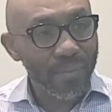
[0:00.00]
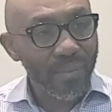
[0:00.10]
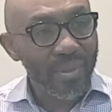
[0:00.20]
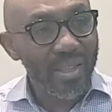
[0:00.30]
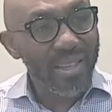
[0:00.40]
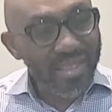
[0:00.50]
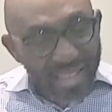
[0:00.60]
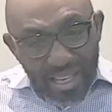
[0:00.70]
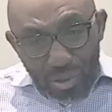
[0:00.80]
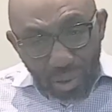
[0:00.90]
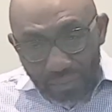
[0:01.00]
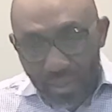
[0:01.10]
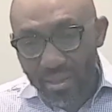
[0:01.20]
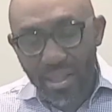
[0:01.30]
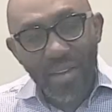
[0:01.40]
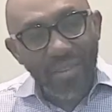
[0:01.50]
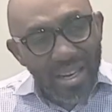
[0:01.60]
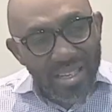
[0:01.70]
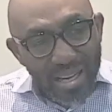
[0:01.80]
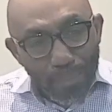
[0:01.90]
the things of this life are
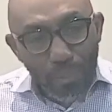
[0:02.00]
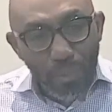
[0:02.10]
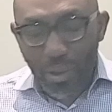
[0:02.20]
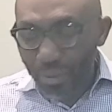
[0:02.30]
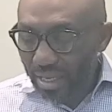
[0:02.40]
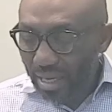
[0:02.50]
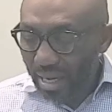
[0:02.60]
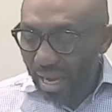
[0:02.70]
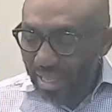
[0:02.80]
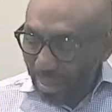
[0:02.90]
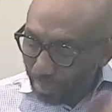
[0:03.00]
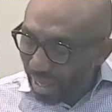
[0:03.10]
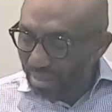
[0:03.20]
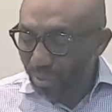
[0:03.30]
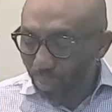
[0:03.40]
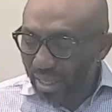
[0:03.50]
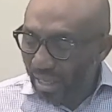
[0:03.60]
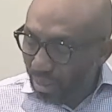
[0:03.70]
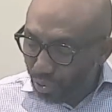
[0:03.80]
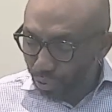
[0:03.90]
temporary and they pass away. They are
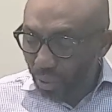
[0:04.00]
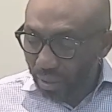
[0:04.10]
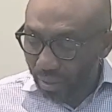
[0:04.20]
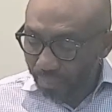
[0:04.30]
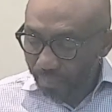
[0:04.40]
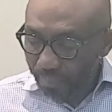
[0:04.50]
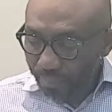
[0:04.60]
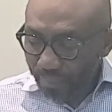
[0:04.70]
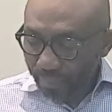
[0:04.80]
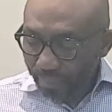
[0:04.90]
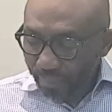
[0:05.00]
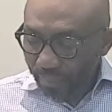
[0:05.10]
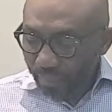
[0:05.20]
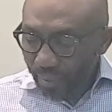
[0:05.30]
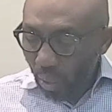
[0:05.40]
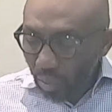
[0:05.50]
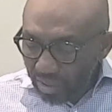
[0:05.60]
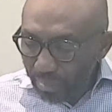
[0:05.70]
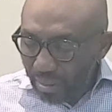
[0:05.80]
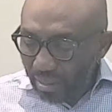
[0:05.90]
unsure.
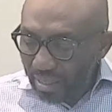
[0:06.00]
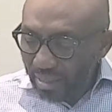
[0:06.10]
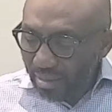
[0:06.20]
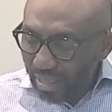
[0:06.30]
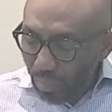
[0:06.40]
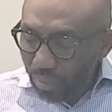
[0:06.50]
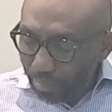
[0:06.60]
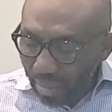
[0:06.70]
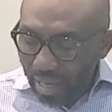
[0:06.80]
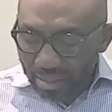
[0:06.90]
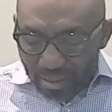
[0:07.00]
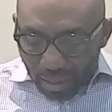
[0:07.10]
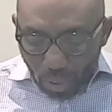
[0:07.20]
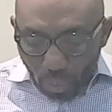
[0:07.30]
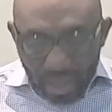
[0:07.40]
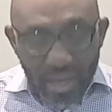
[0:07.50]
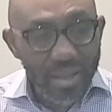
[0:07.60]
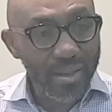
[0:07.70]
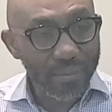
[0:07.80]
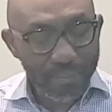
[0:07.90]
Ultimately, they will pass away.
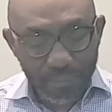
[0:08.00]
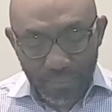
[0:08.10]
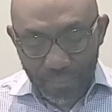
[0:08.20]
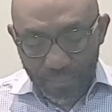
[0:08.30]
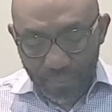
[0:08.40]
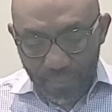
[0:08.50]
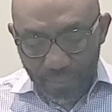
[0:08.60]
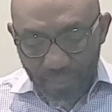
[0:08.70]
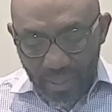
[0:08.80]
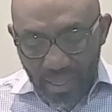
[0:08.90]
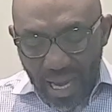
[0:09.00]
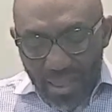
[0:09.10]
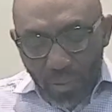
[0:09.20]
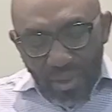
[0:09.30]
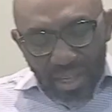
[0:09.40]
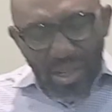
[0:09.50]
And the reason